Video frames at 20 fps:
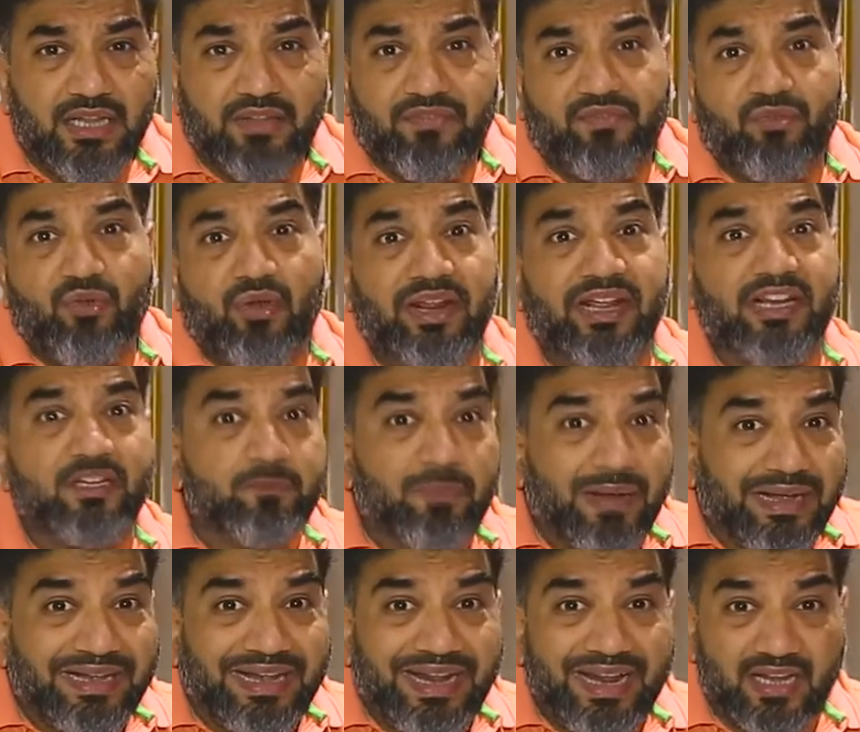if you are
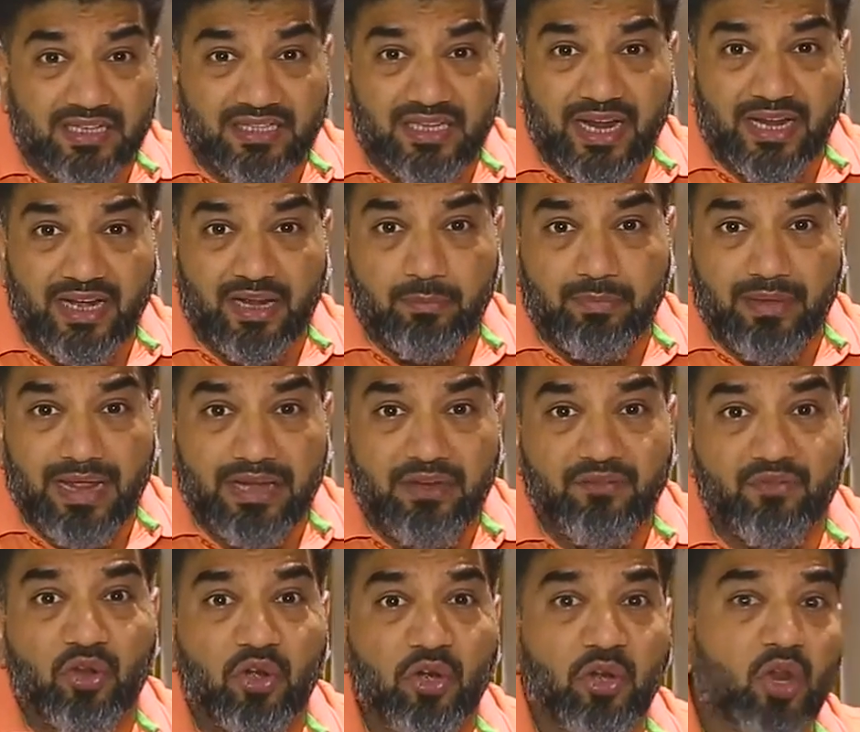expecting a sign up
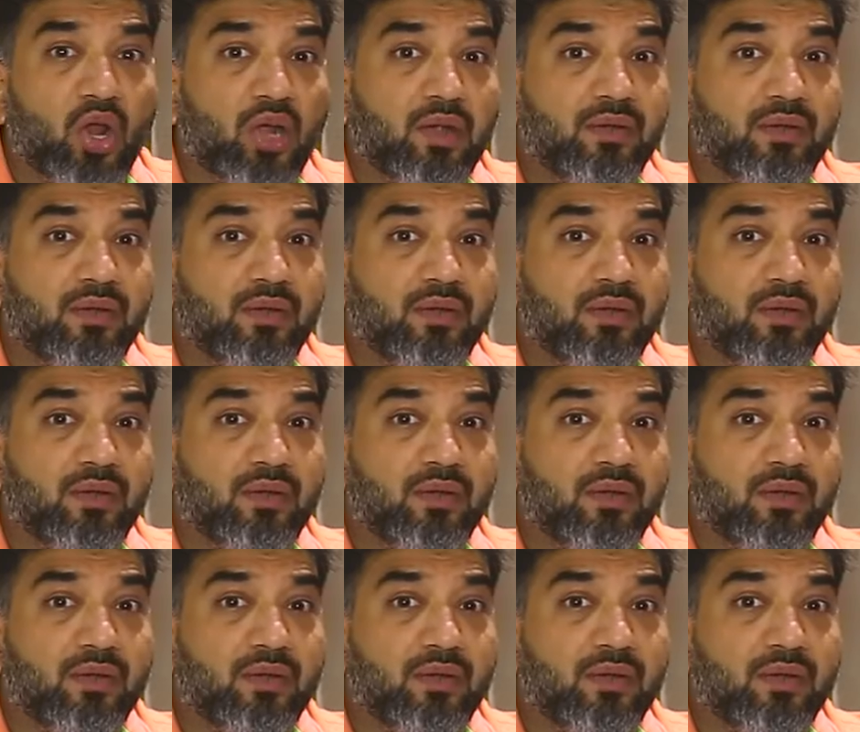and if you're